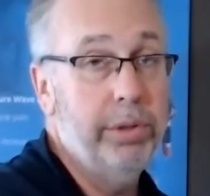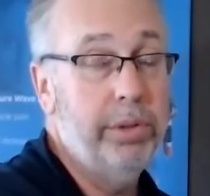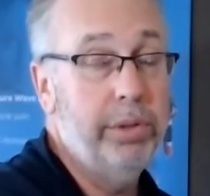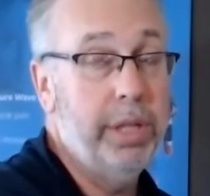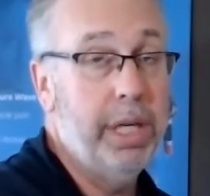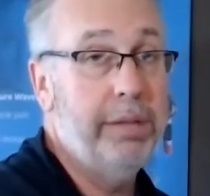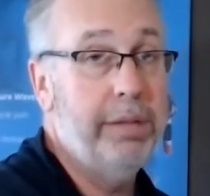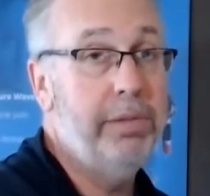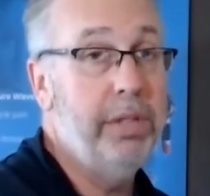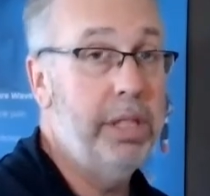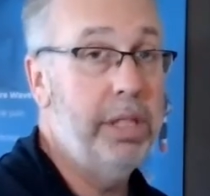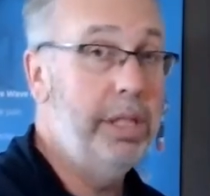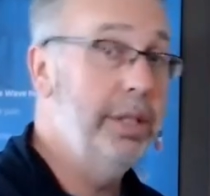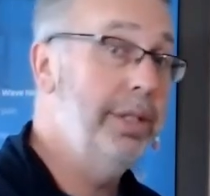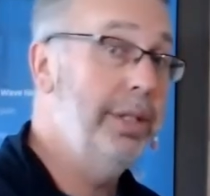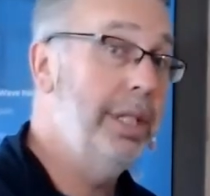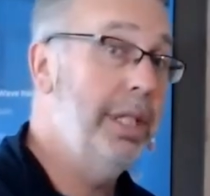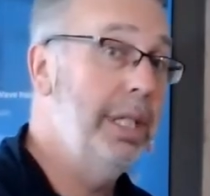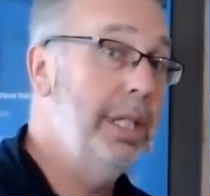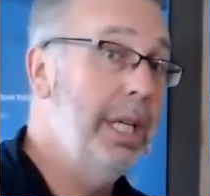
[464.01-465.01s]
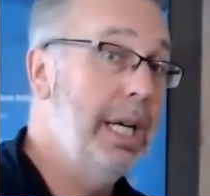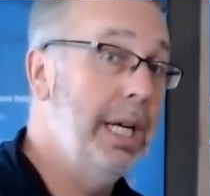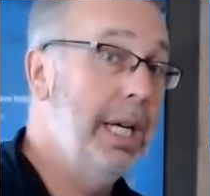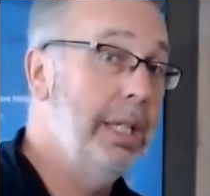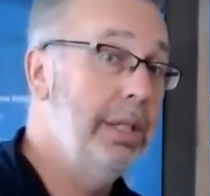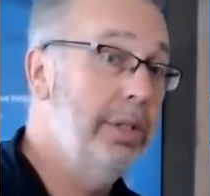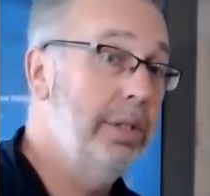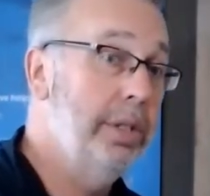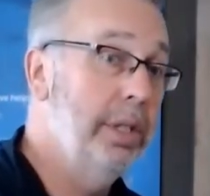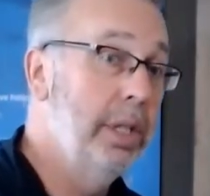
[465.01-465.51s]
So you'd have to
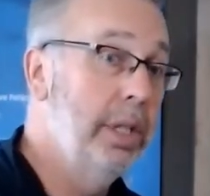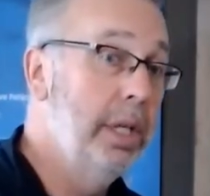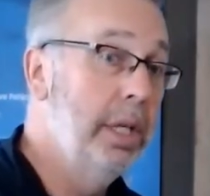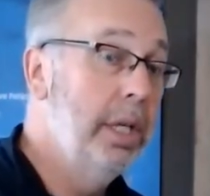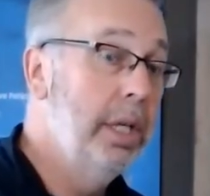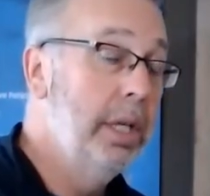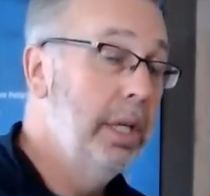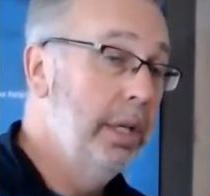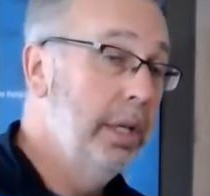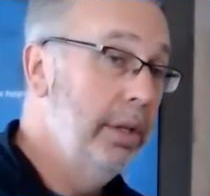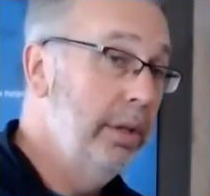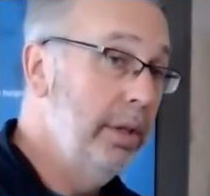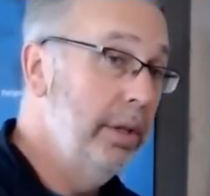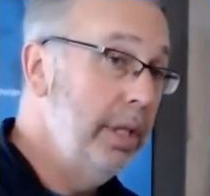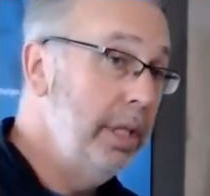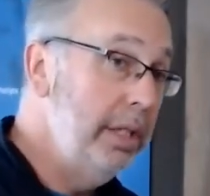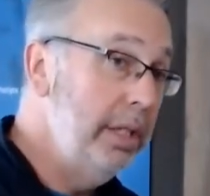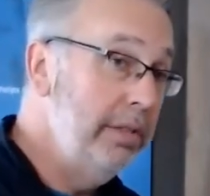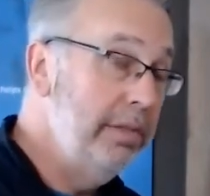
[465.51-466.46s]
disconnect the